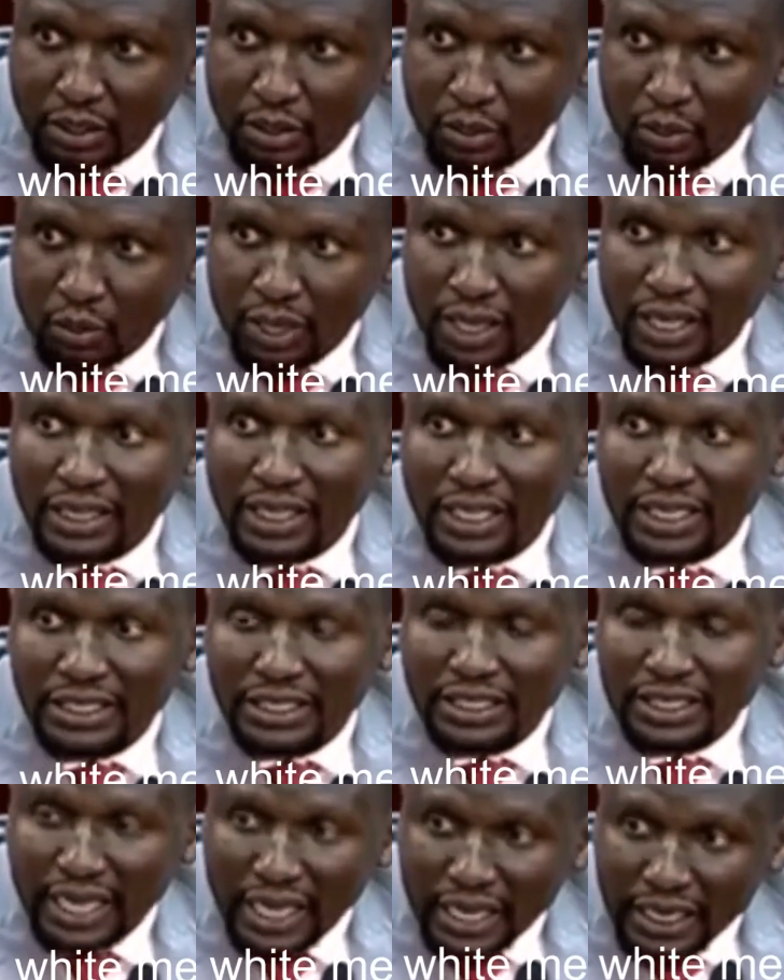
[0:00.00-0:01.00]
Where there
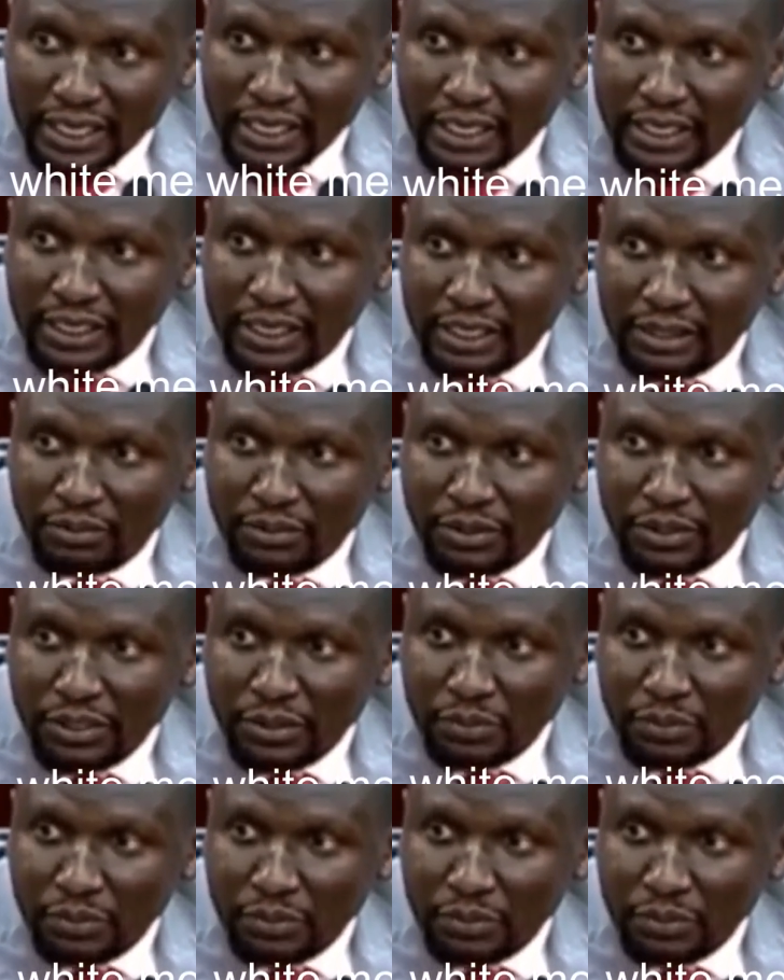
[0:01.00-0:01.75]
is none, Mr.